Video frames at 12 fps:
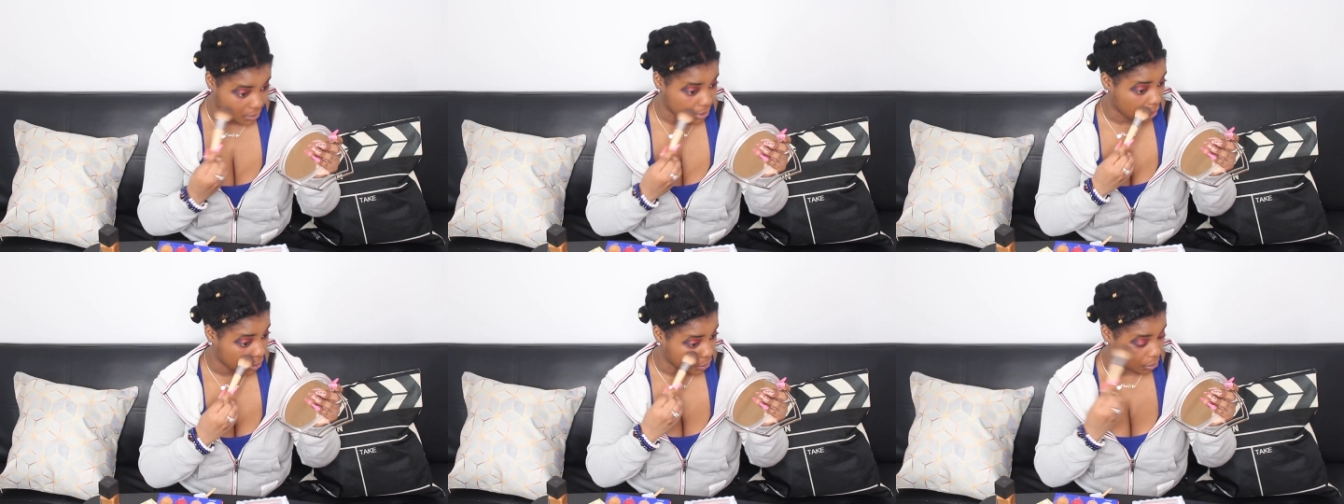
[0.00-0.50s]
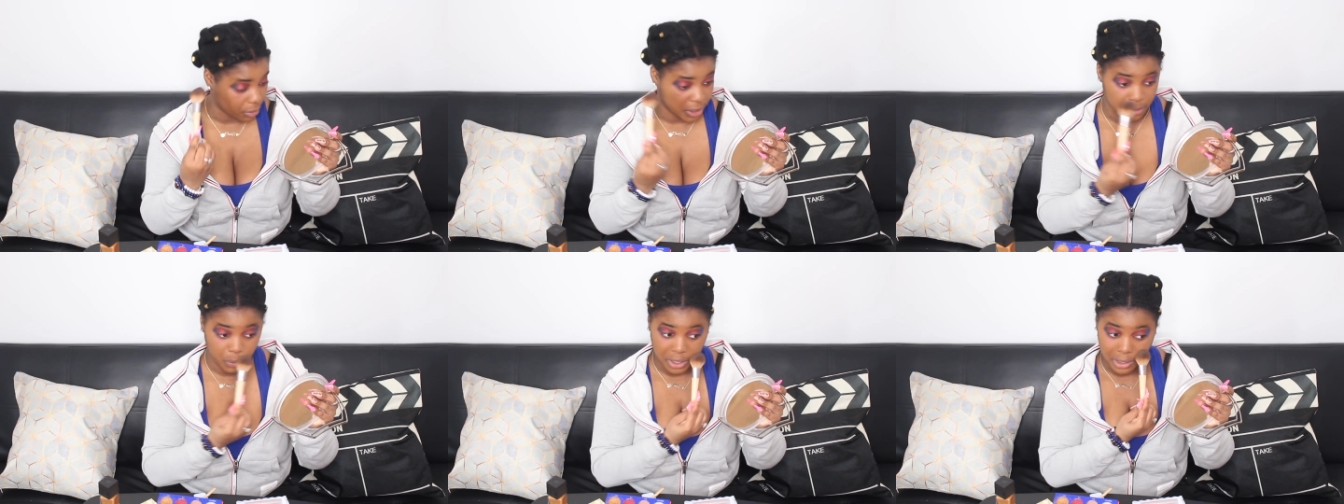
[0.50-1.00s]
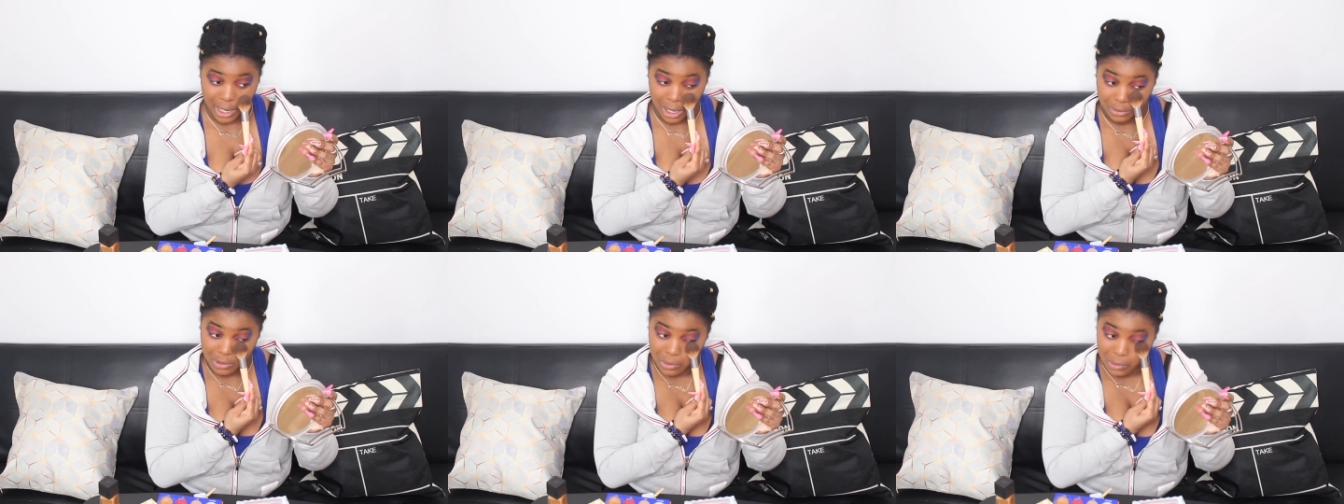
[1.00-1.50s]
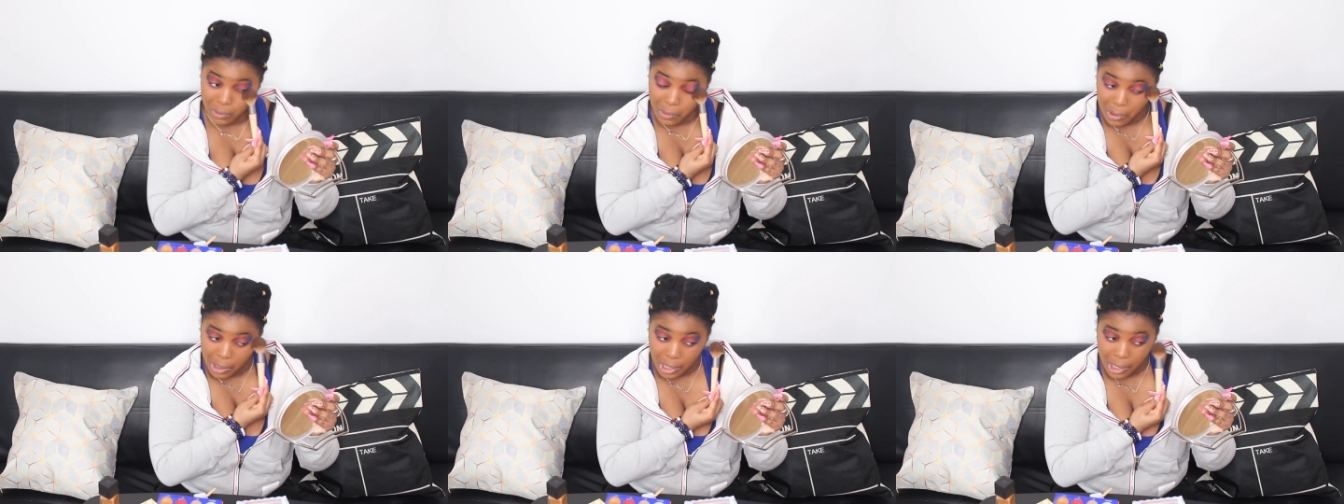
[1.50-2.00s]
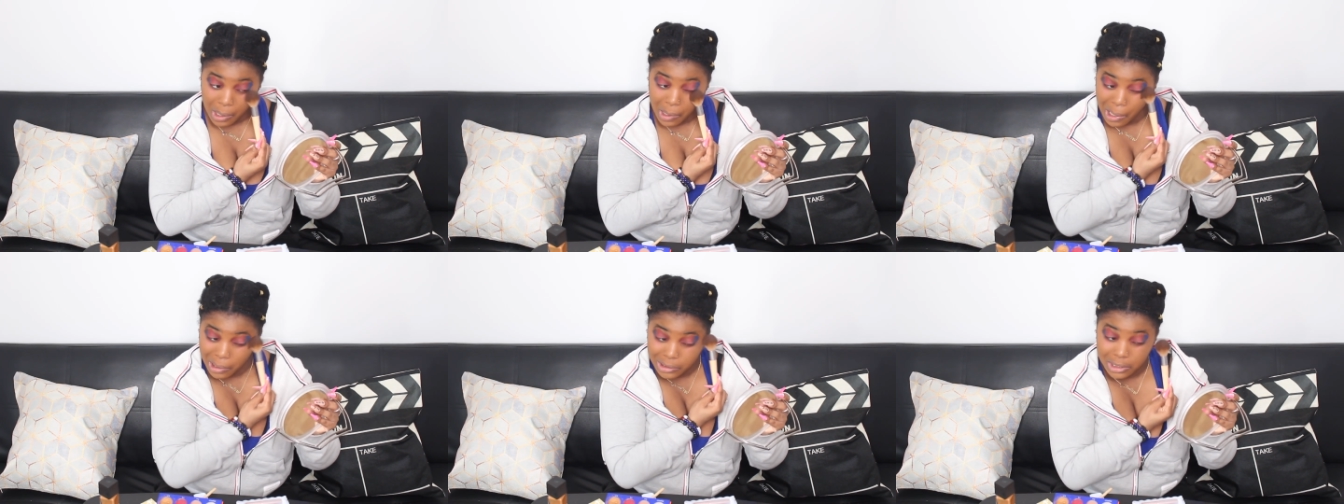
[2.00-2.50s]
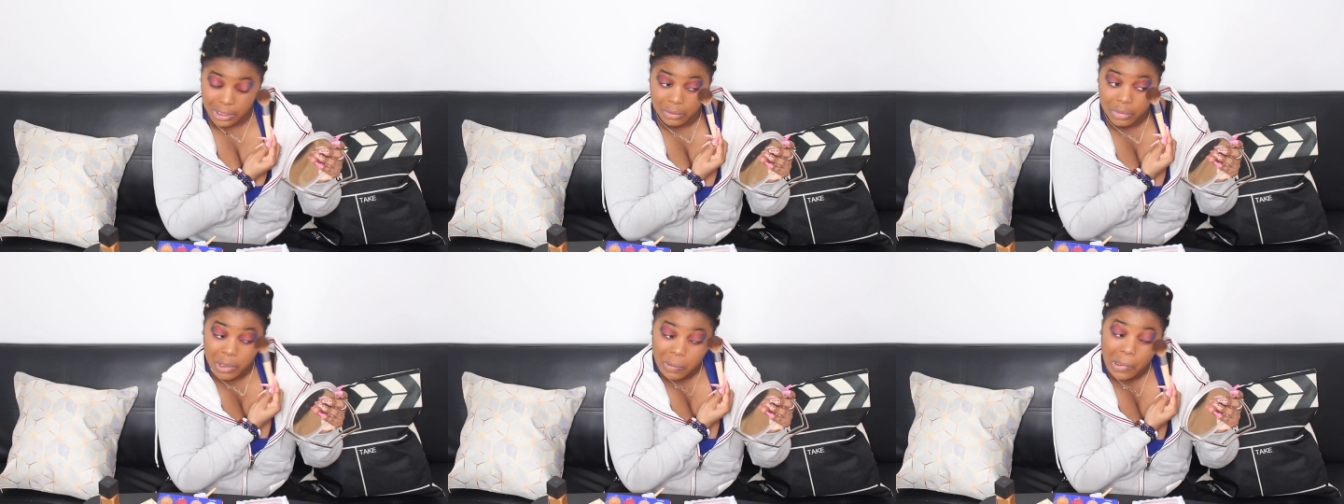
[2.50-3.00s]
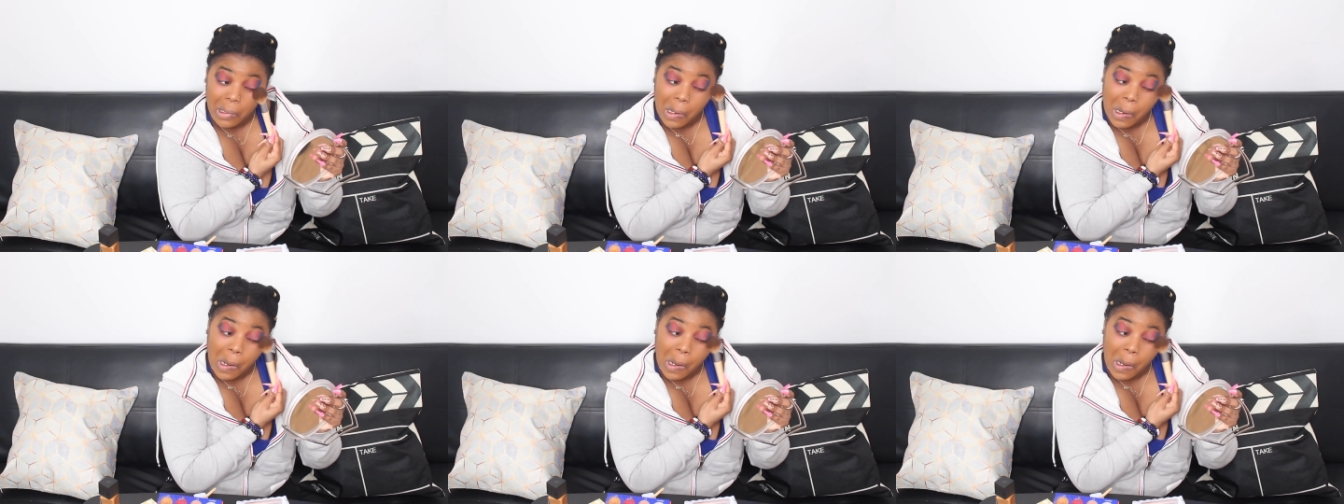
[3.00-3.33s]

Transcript: Yeah, the red went down too. I just didn't peep it.